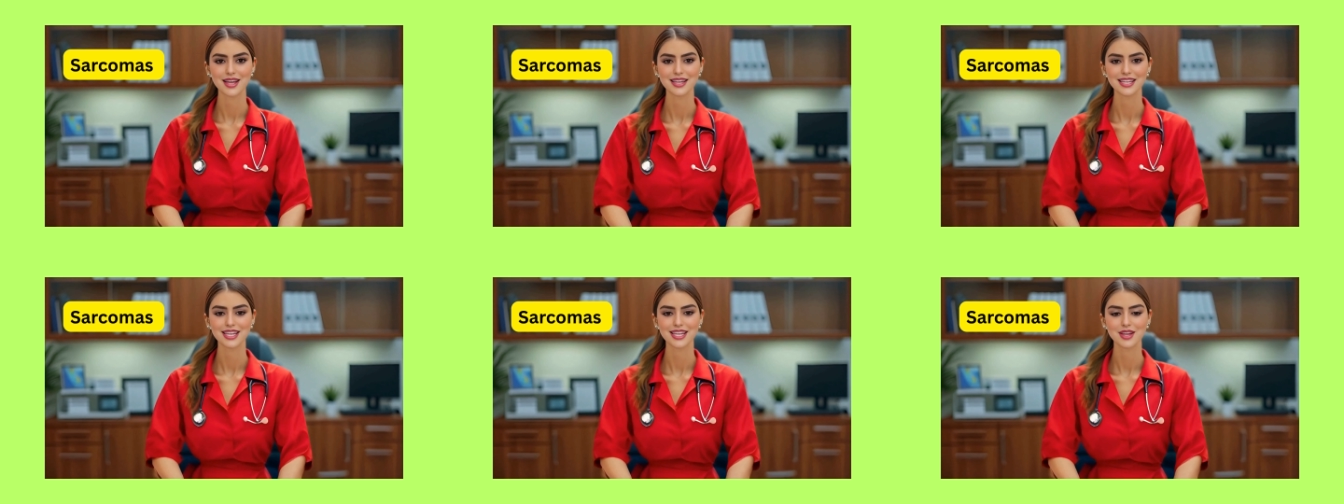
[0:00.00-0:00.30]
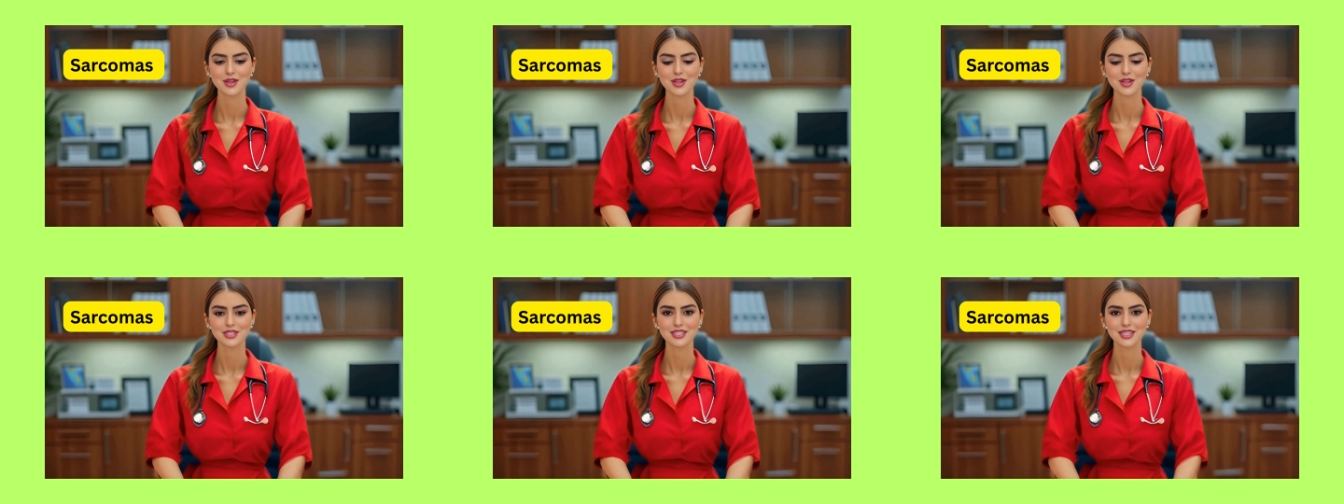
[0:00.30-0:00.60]

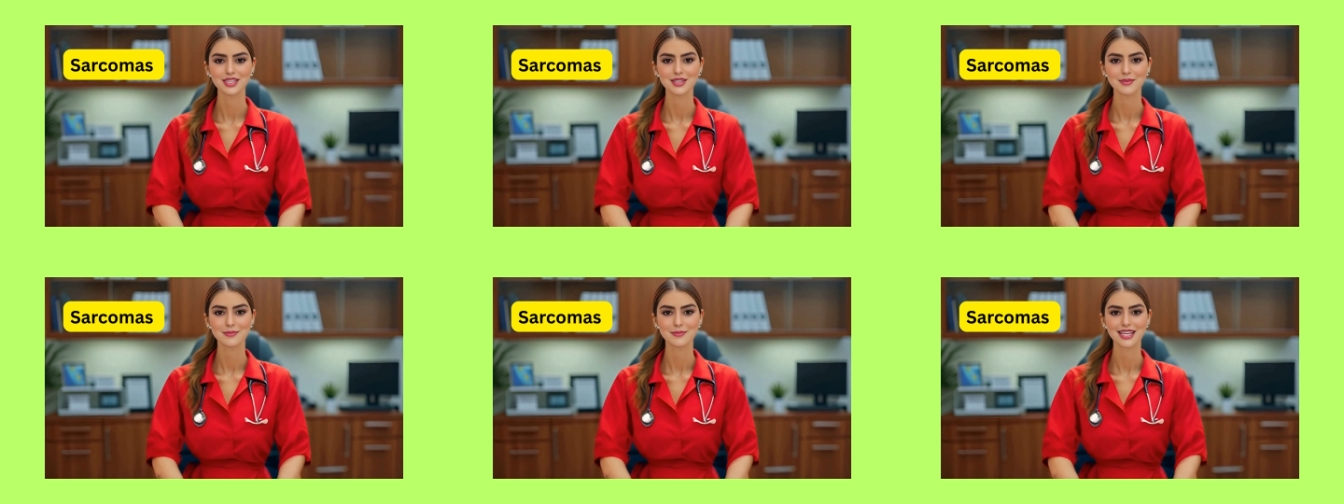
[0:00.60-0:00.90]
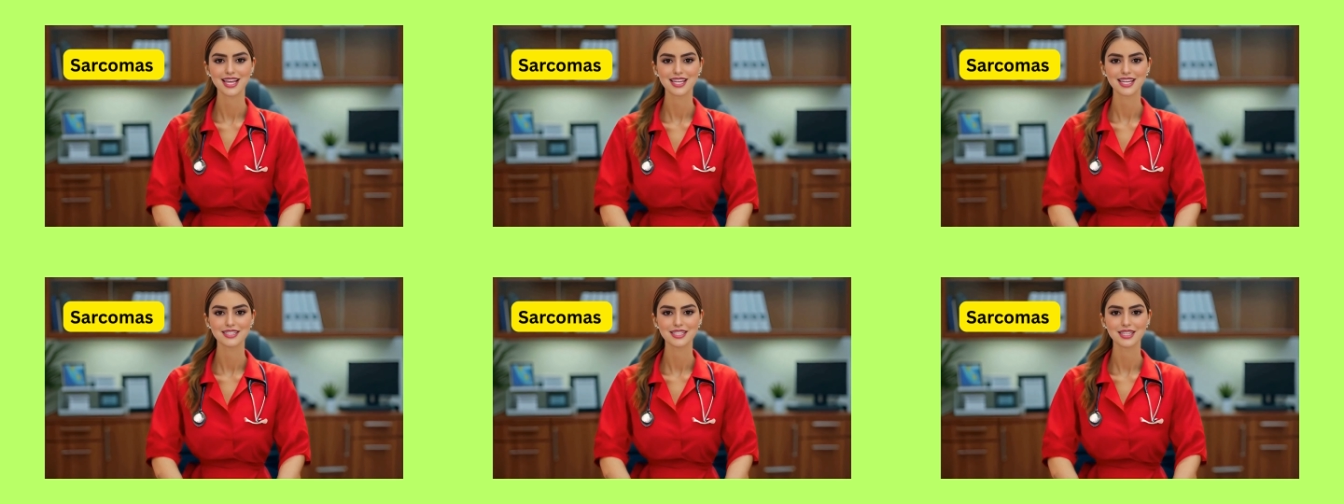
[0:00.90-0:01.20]

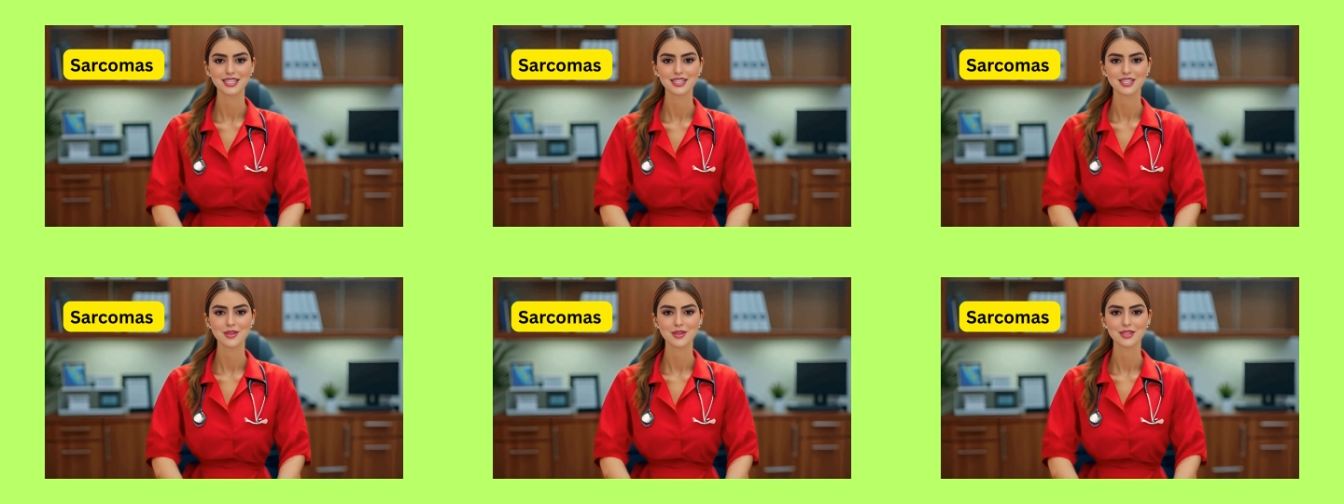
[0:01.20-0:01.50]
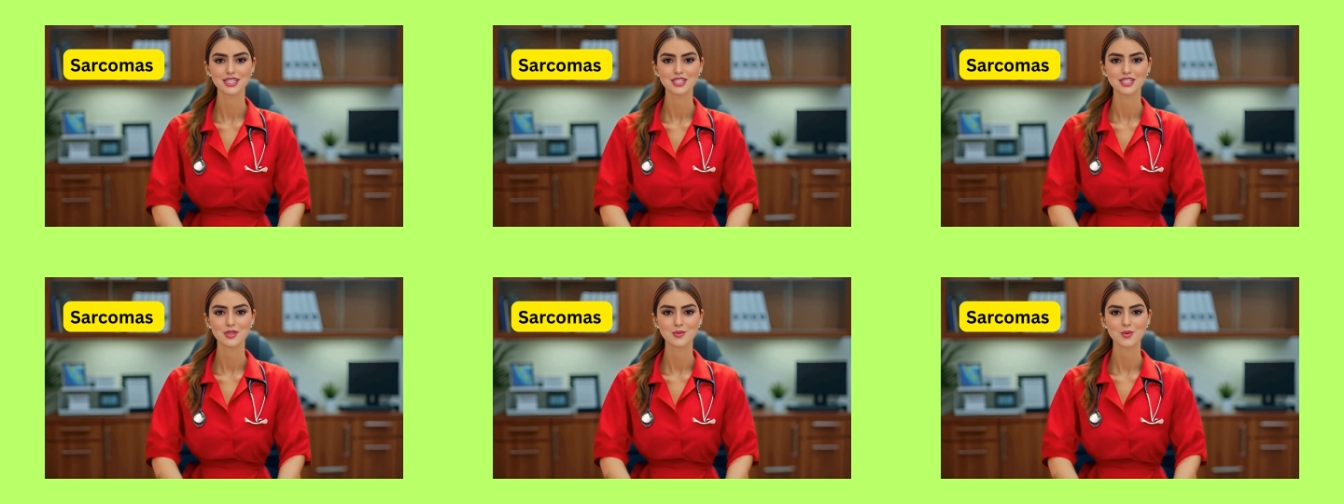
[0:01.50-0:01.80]
Chemotherapy has a
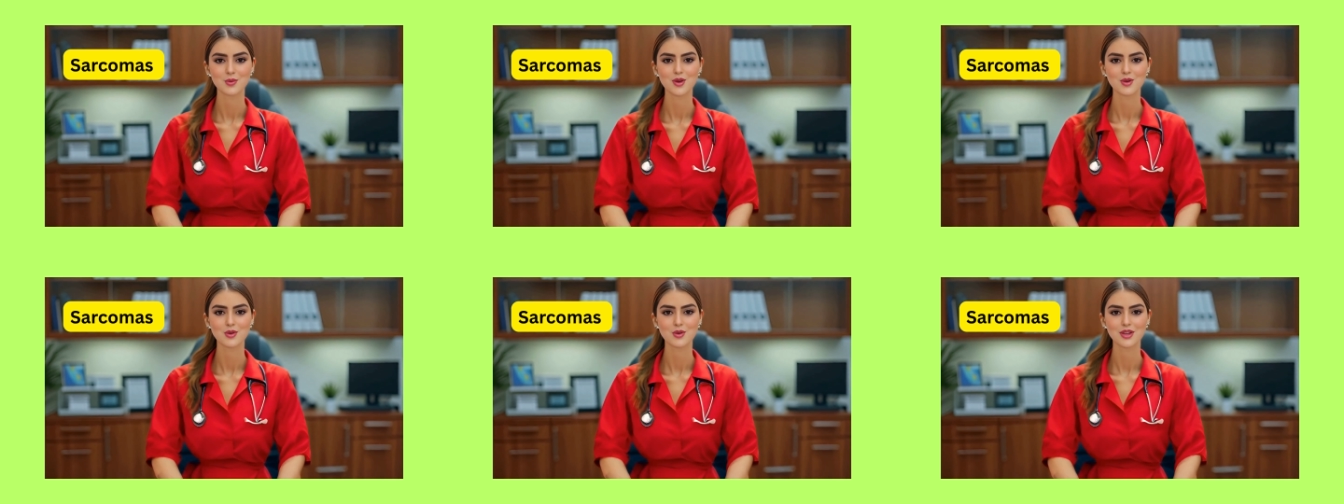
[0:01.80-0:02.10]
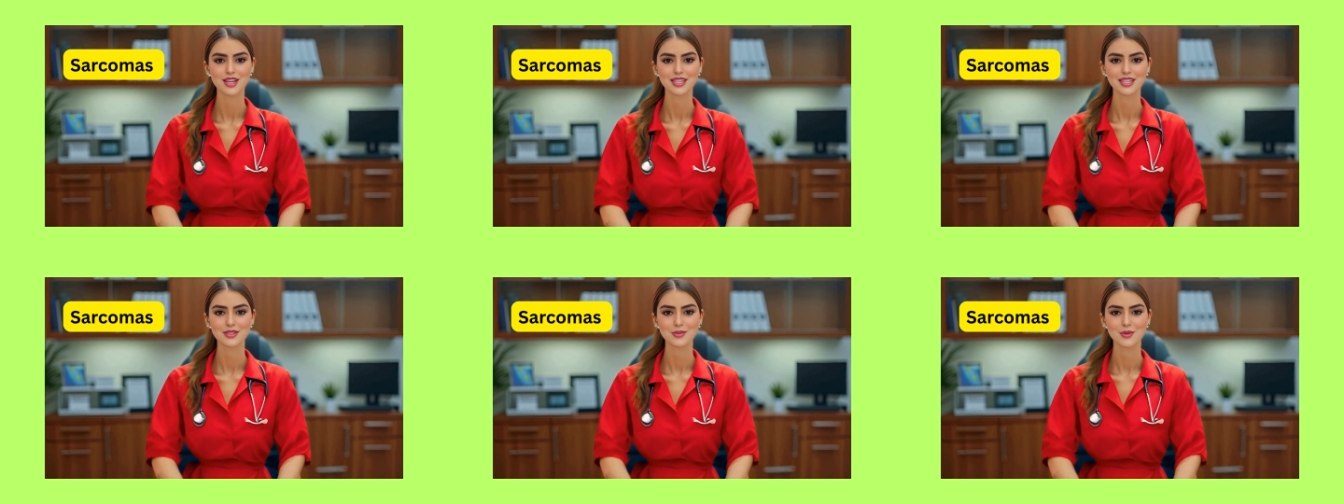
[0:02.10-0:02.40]
limited
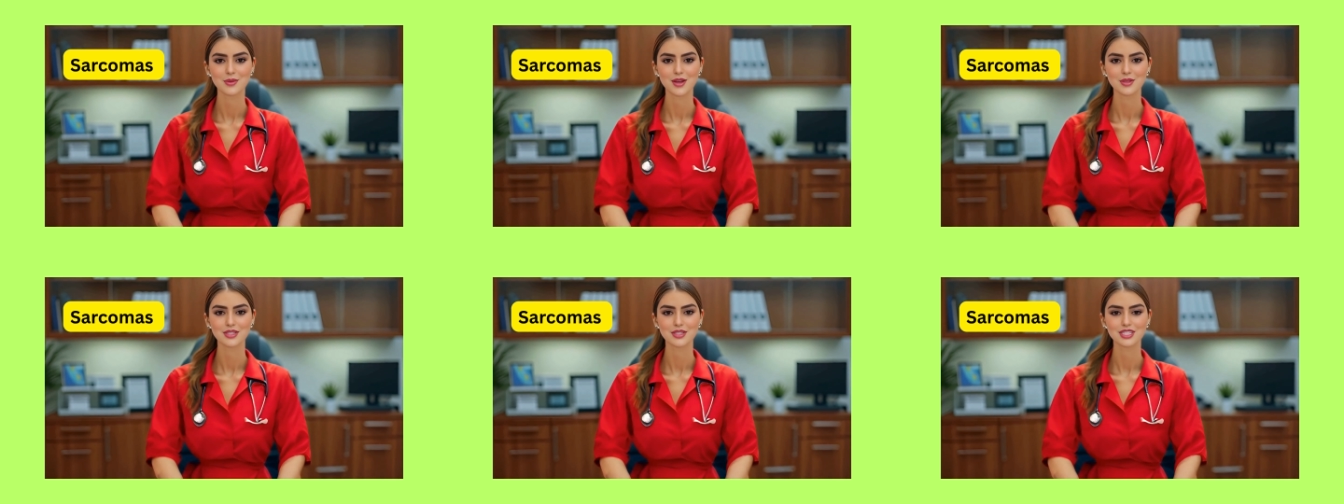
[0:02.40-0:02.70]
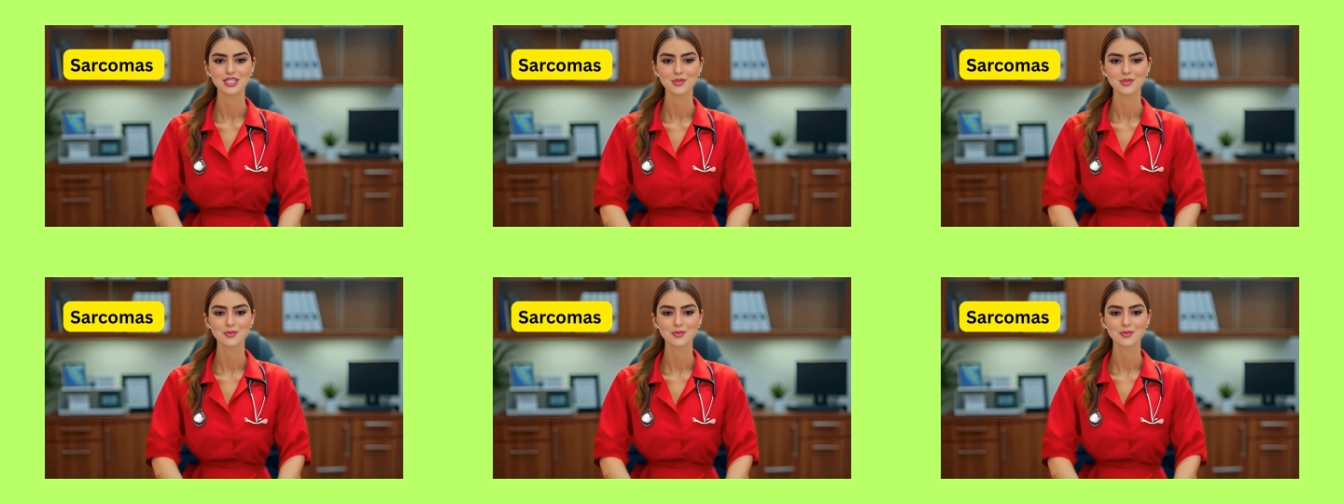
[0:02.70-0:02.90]
role in most